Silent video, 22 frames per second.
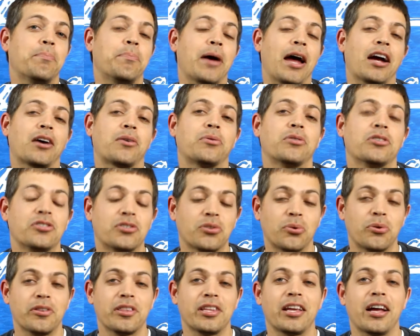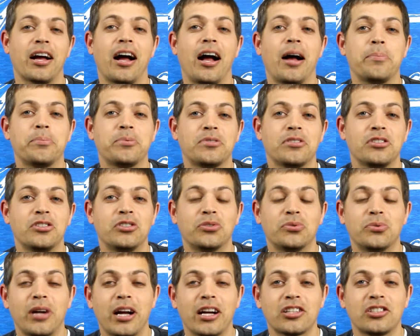backwards or in the opposite
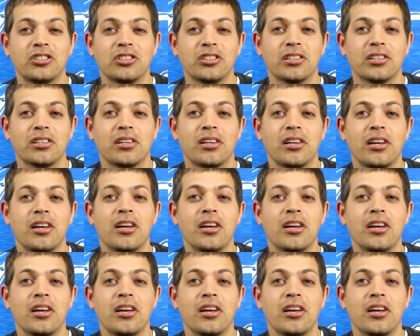direction.